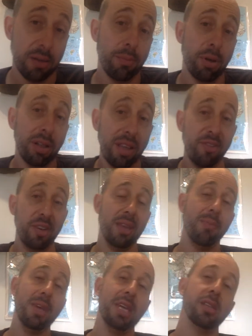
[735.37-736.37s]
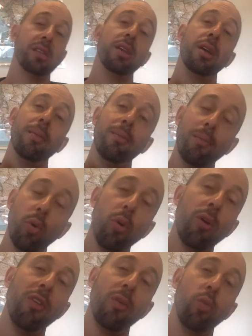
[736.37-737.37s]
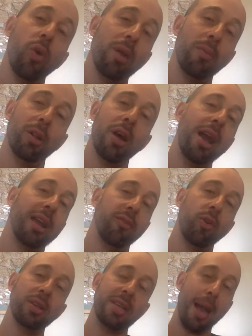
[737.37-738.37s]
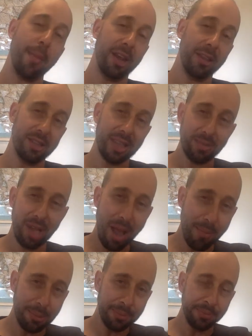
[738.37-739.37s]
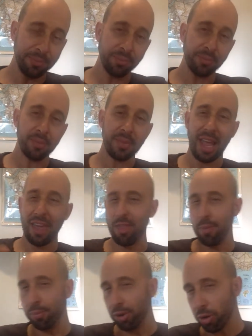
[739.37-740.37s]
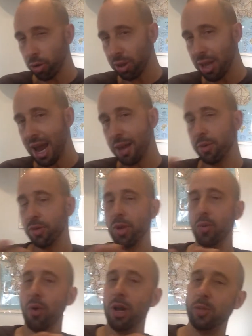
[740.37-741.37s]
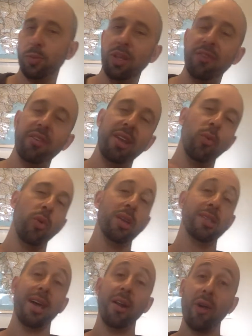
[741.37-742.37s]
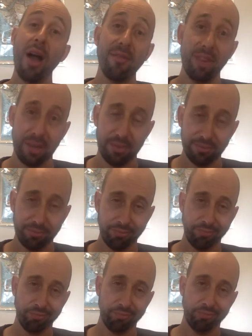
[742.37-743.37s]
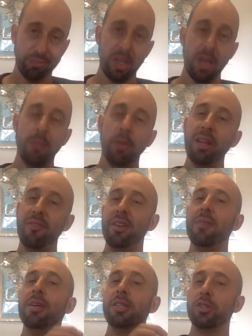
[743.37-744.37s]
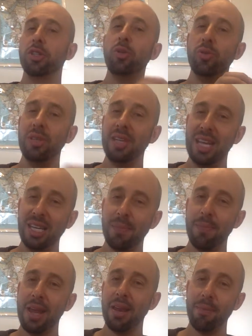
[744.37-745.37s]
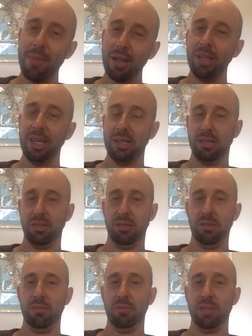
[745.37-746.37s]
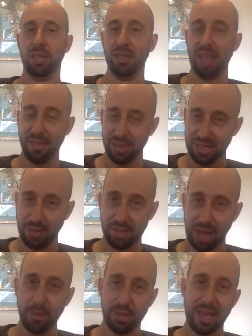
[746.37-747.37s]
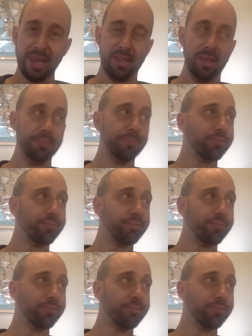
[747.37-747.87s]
Polyphony means more than one melodic voice happening at the same time, and the blurred line between what is polyphony and what is heterophony. Polyphony means two independent melodies at the same simultaneously.